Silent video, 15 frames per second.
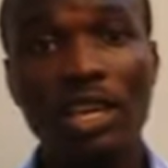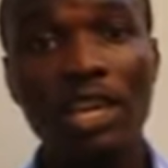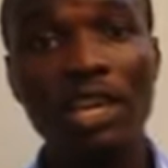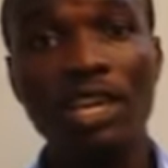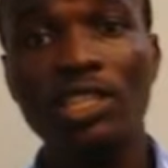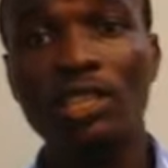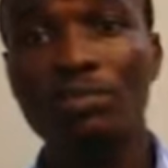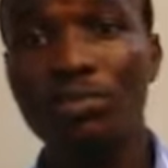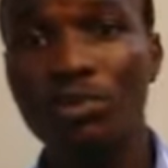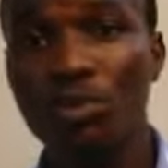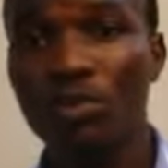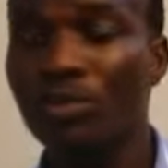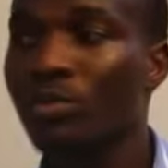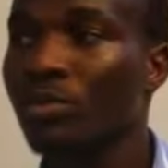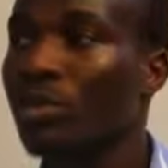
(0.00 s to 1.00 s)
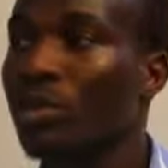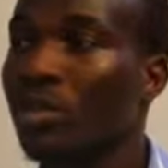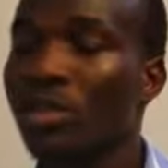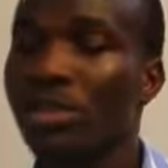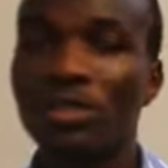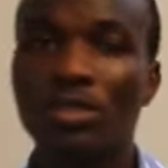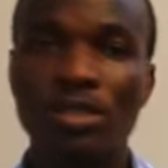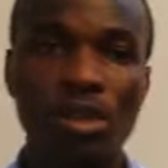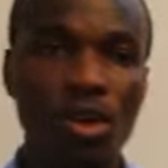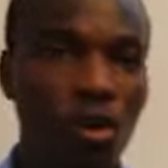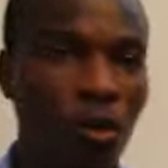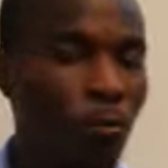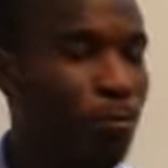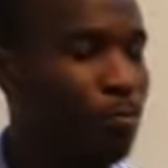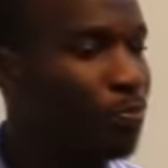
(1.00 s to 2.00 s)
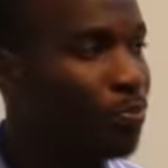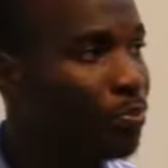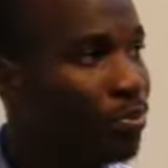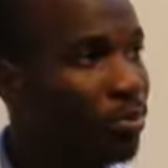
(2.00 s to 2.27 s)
in the book. So